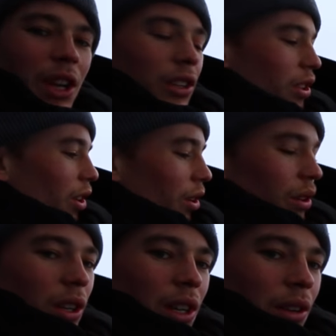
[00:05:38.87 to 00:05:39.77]
So
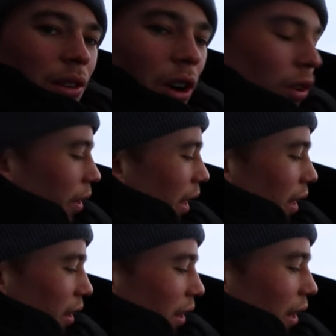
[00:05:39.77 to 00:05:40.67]
over
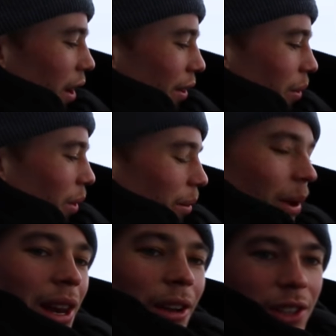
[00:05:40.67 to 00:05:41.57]
here, Dan, I got one on
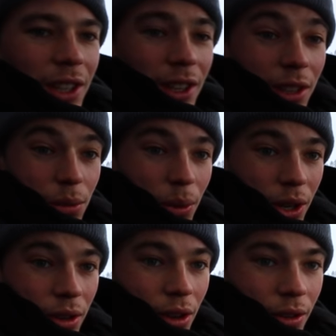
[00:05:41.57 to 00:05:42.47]
my left, and then there's
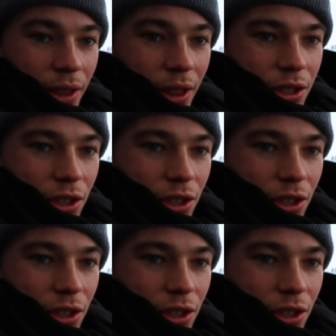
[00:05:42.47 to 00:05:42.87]
one over there,